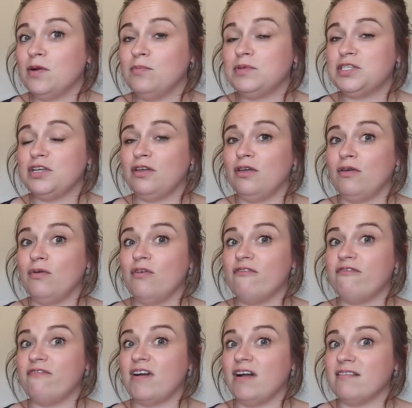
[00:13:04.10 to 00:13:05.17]
up to
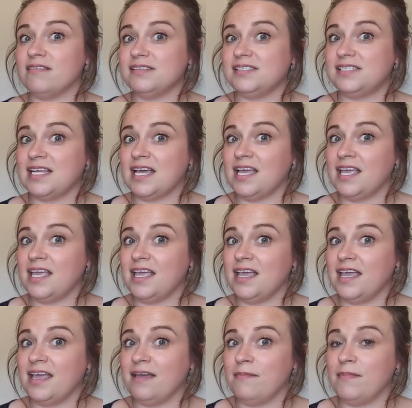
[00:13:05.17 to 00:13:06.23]
Father's Day
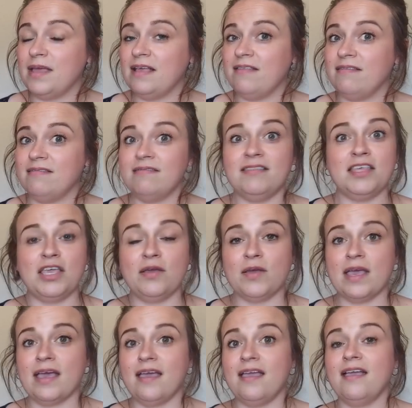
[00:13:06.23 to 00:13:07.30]
um, in the
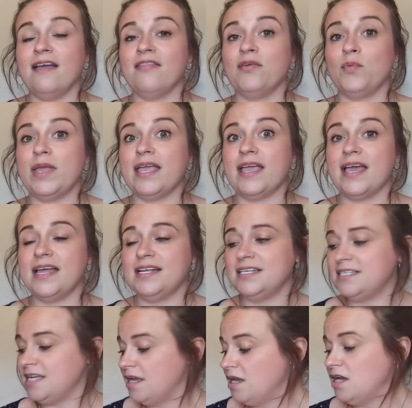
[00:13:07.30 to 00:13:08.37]
UK at the
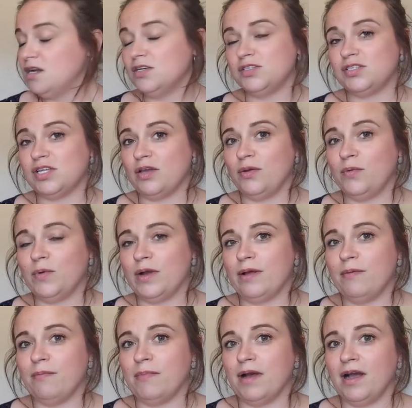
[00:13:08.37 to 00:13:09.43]
weekend. So
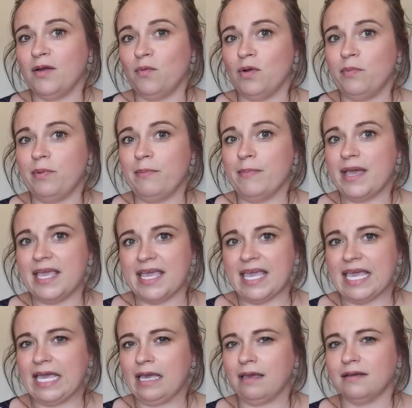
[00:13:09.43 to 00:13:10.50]
um, I will be
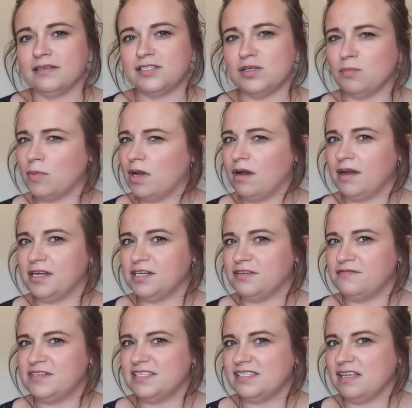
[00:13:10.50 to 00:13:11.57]
making some kind
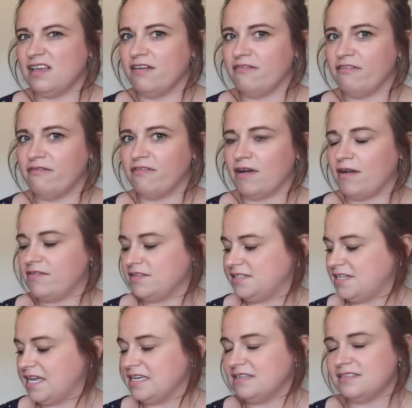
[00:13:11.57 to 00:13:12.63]
of dessert for Father's
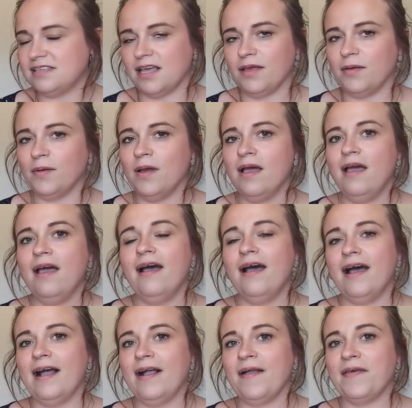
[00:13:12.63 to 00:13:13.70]
Day. So
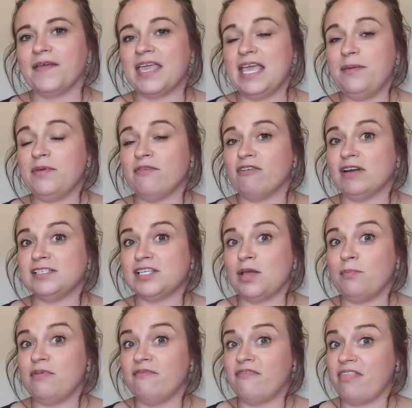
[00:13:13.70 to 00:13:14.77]
uh, keep your eyes
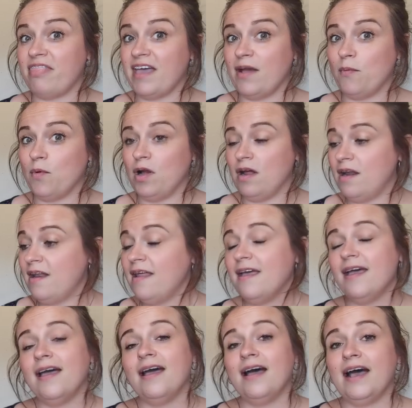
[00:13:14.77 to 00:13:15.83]
open for that one.
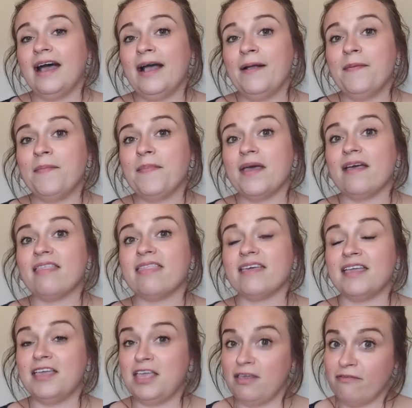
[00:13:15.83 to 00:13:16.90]
Um,
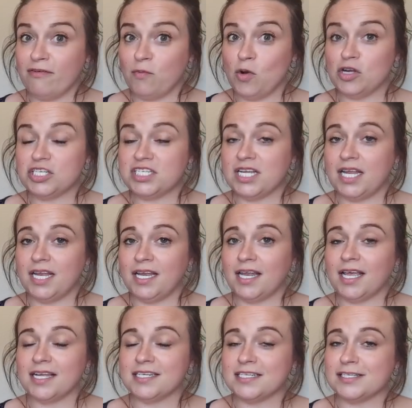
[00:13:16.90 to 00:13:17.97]
thank you for watching
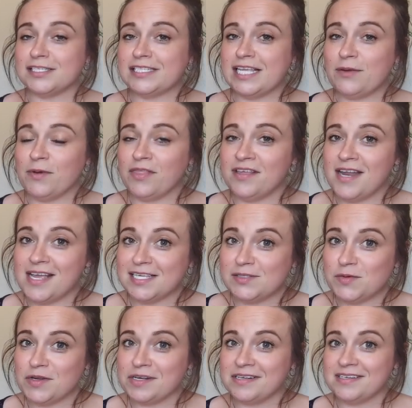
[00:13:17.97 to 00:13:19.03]
and I'll see you on the next
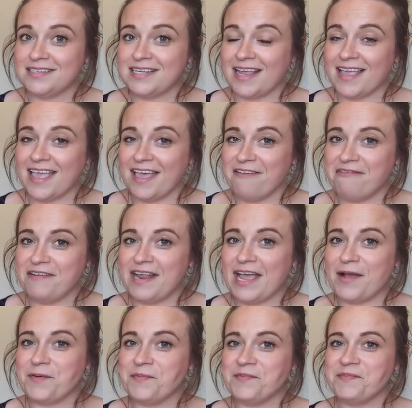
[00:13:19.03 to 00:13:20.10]
one. Take care for
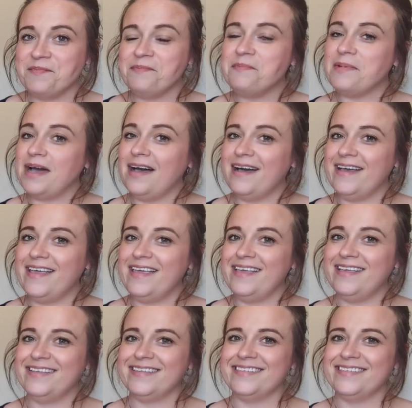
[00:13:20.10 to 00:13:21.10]
now. Bye.